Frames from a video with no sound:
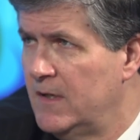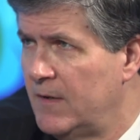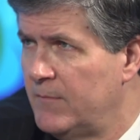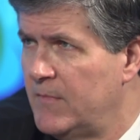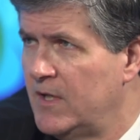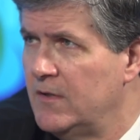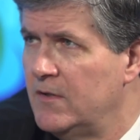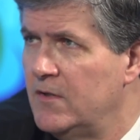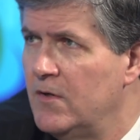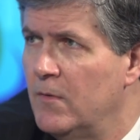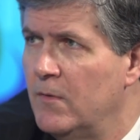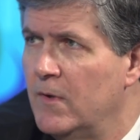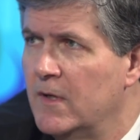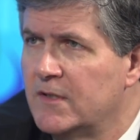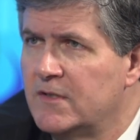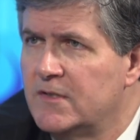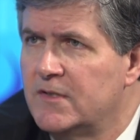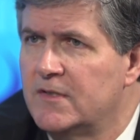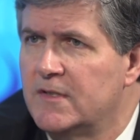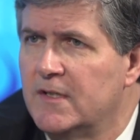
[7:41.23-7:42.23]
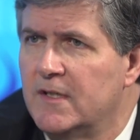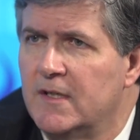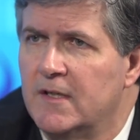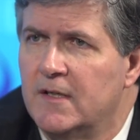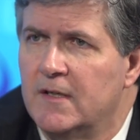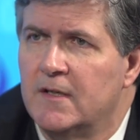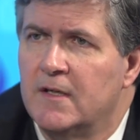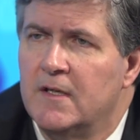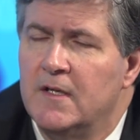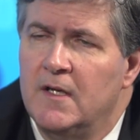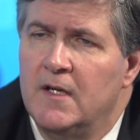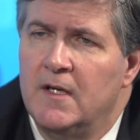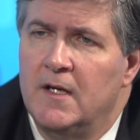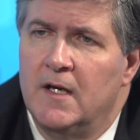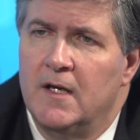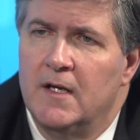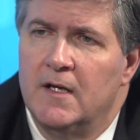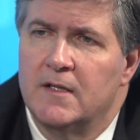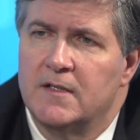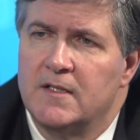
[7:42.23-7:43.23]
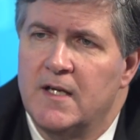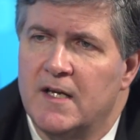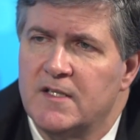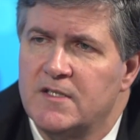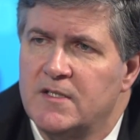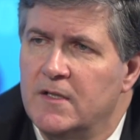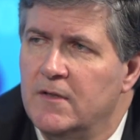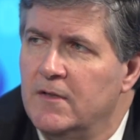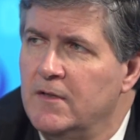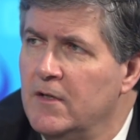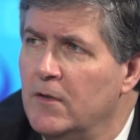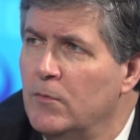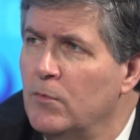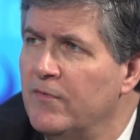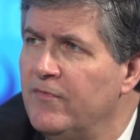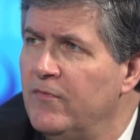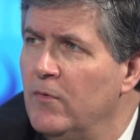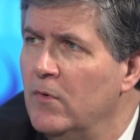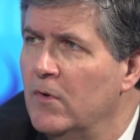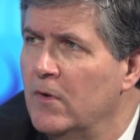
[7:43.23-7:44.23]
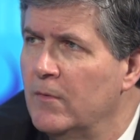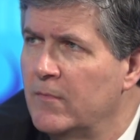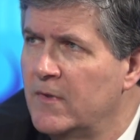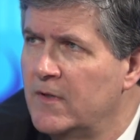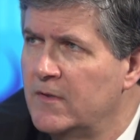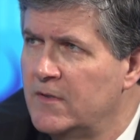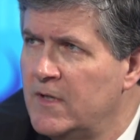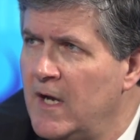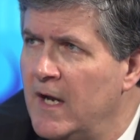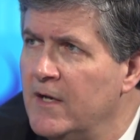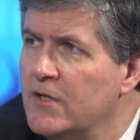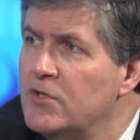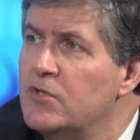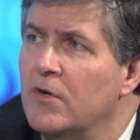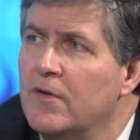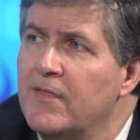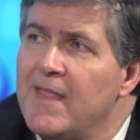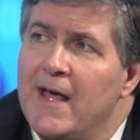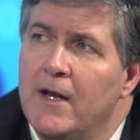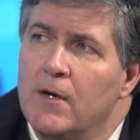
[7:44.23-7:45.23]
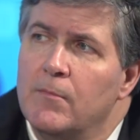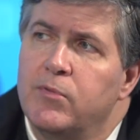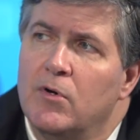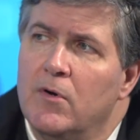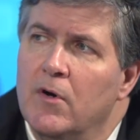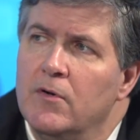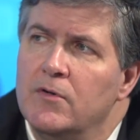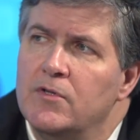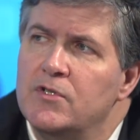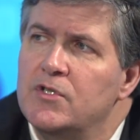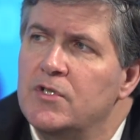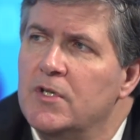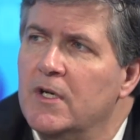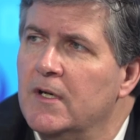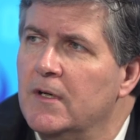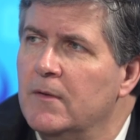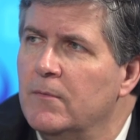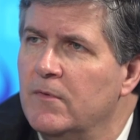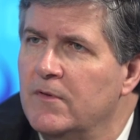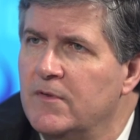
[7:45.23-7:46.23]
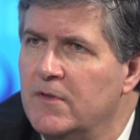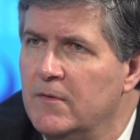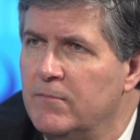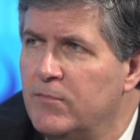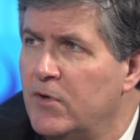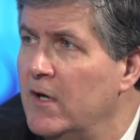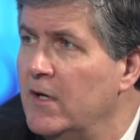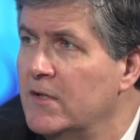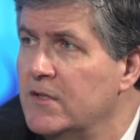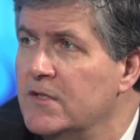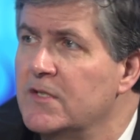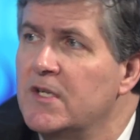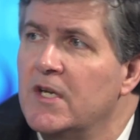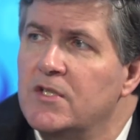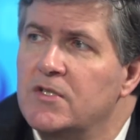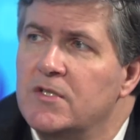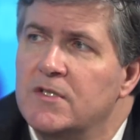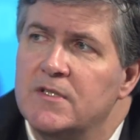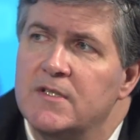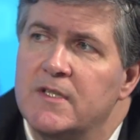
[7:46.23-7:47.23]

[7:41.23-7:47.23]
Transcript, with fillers: I mean, U.S. Uh, uh, TSCA in their reform kind of took that approach uh, with the prioritization